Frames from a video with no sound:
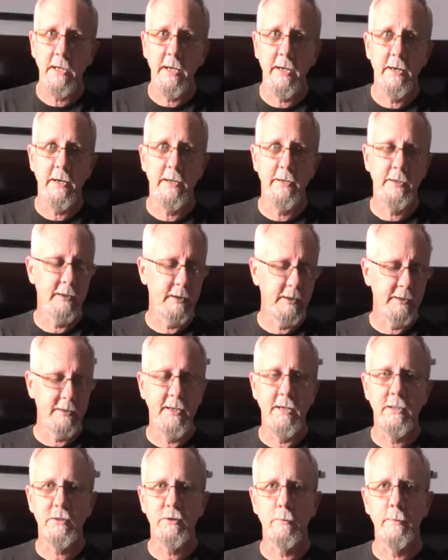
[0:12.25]
and it
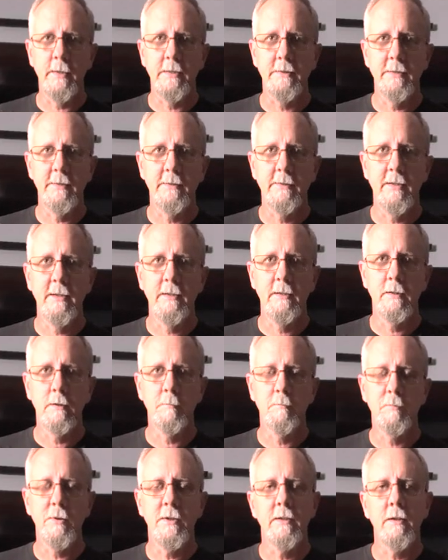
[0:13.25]
attached around the
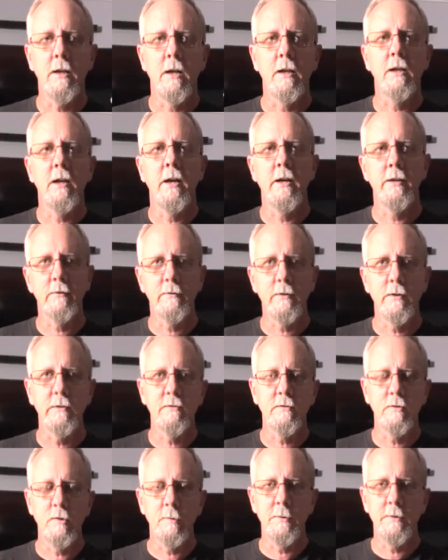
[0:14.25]
antenna, but a lot of
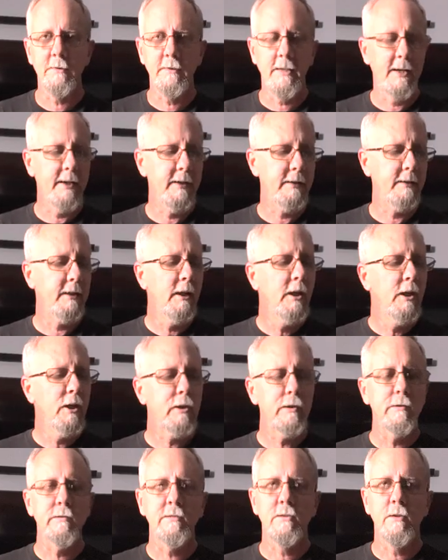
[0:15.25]
consumers had
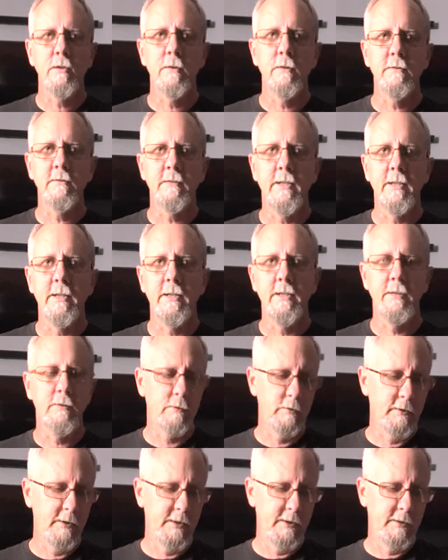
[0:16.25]
concerns that
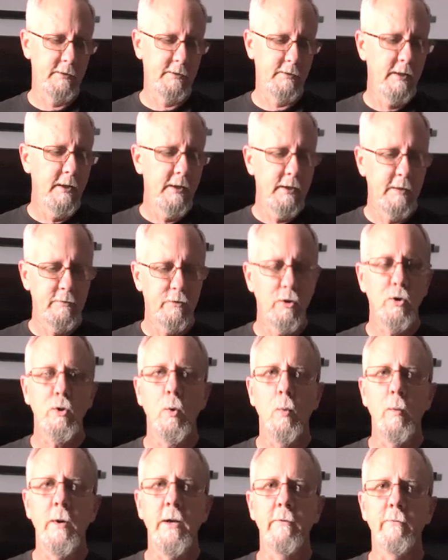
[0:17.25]
either it took
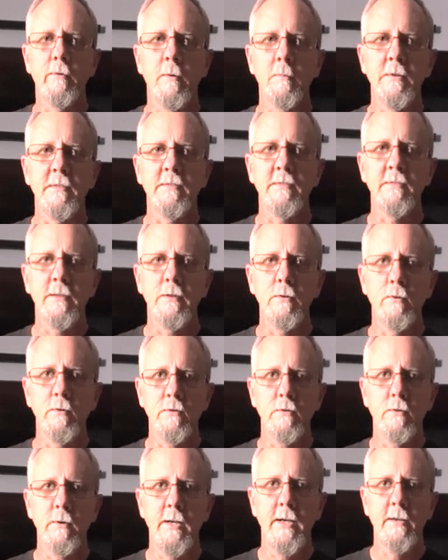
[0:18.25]
away from the signal
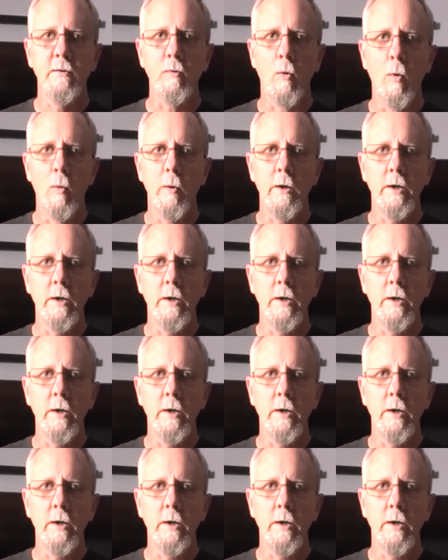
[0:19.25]
strength or